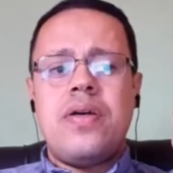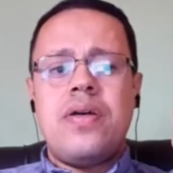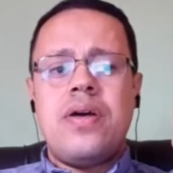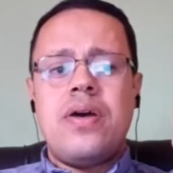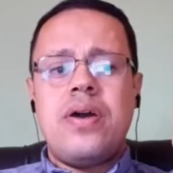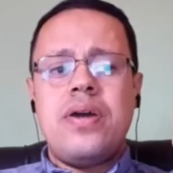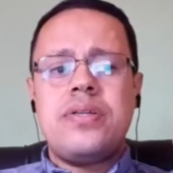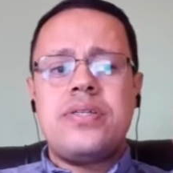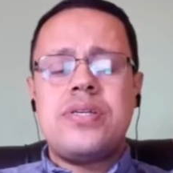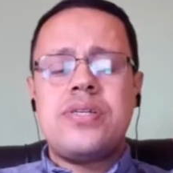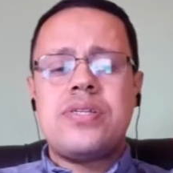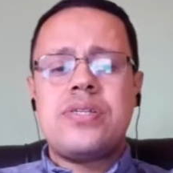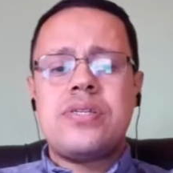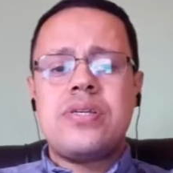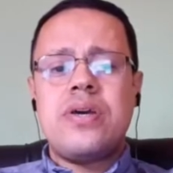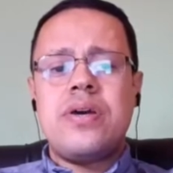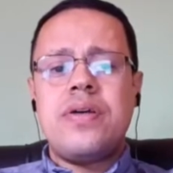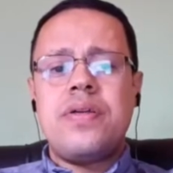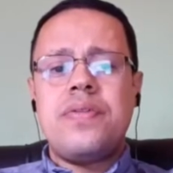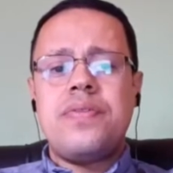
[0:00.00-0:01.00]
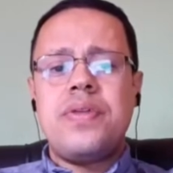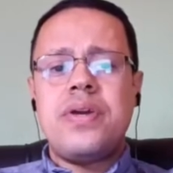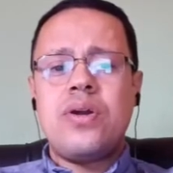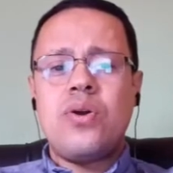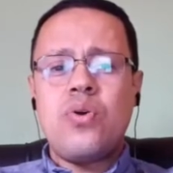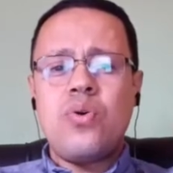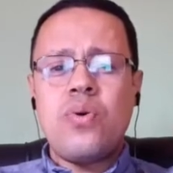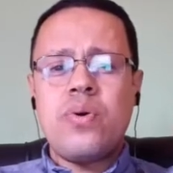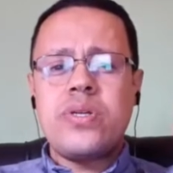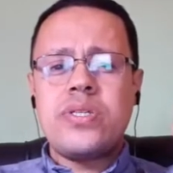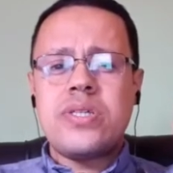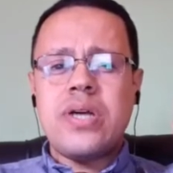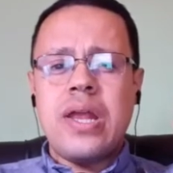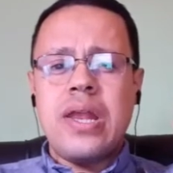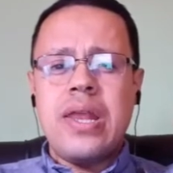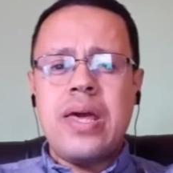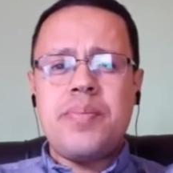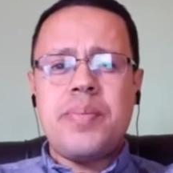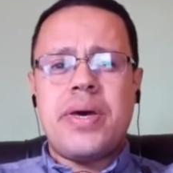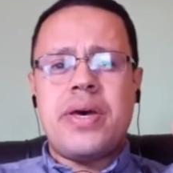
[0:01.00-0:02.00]
It is the core
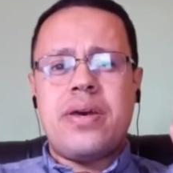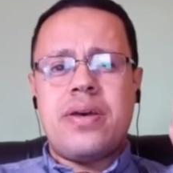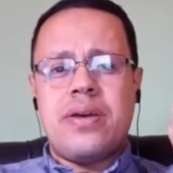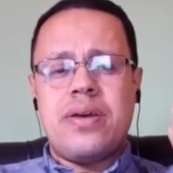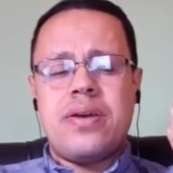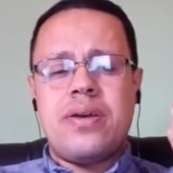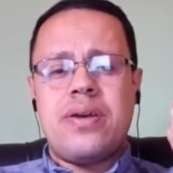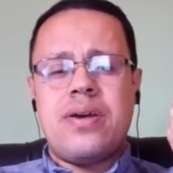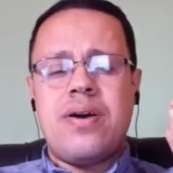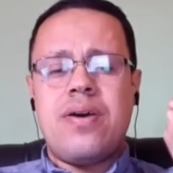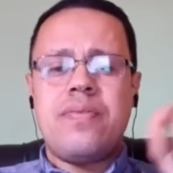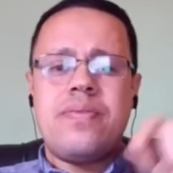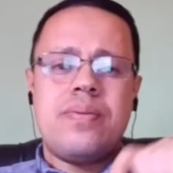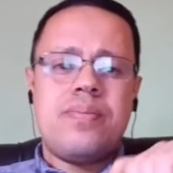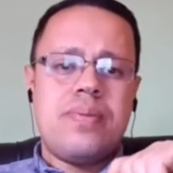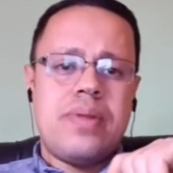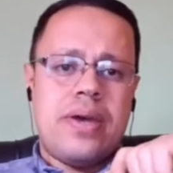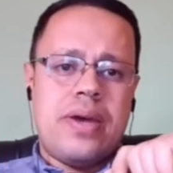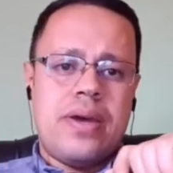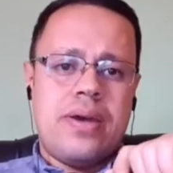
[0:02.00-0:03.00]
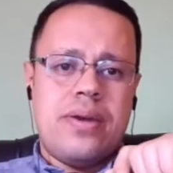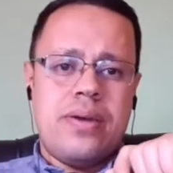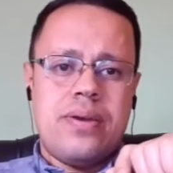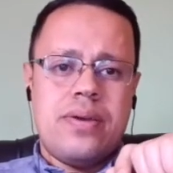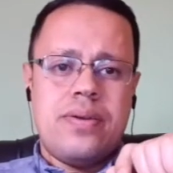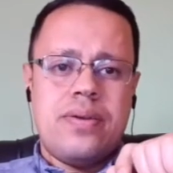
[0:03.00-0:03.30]
dilemma of the play.